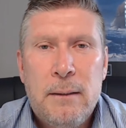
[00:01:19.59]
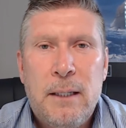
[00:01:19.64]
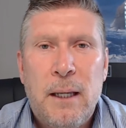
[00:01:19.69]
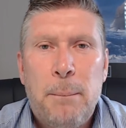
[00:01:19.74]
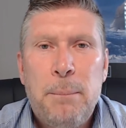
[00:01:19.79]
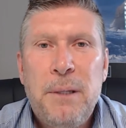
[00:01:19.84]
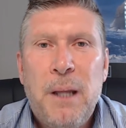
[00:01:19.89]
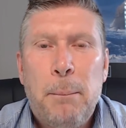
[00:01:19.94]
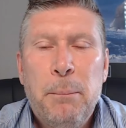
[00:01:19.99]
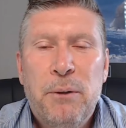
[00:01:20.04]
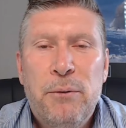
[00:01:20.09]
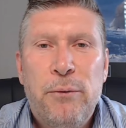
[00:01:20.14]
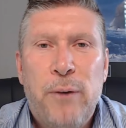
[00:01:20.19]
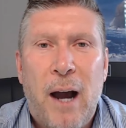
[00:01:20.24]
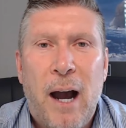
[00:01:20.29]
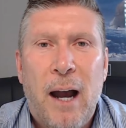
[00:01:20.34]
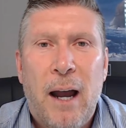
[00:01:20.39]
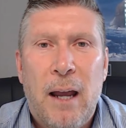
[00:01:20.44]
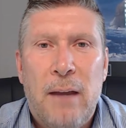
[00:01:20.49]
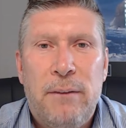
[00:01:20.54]
Tip number
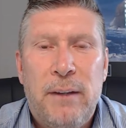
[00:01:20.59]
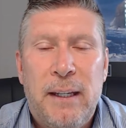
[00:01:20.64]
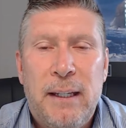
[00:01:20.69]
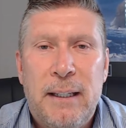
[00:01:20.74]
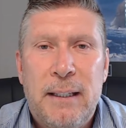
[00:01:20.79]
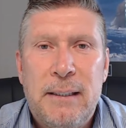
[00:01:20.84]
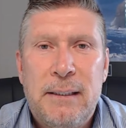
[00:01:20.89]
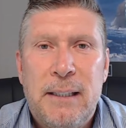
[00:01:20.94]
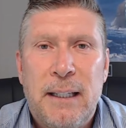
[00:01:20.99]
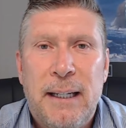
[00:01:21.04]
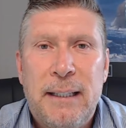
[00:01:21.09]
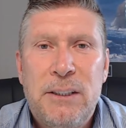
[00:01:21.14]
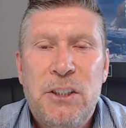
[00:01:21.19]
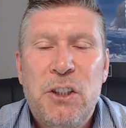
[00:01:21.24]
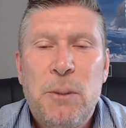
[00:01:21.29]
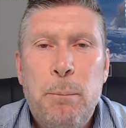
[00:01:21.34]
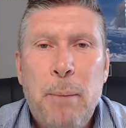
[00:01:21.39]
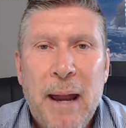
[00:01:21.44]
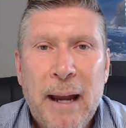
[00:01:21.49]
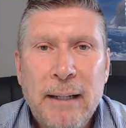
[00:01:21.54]
5 is
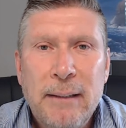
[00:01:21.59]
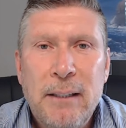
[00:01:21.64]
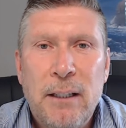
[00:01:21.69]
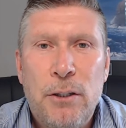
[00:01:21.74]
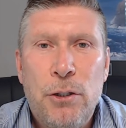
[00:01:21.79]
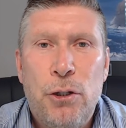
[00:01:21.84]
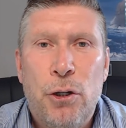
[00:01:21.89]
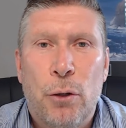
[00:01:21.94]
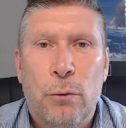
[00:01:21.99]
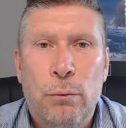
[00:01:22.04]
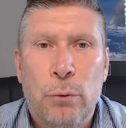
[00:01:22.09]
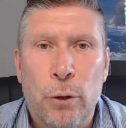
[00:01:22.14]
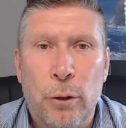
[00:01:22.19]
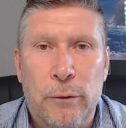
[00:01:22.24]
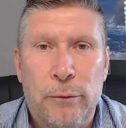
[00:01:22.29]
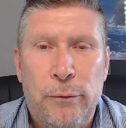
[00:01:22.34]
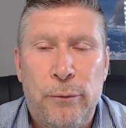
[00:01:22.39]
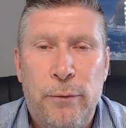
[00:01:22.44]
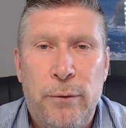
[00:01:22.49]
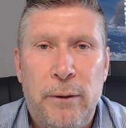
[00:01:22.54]
inspect your
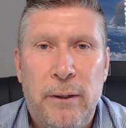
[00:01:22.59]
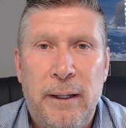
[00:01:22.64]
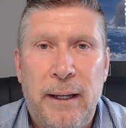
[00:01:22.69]
roof.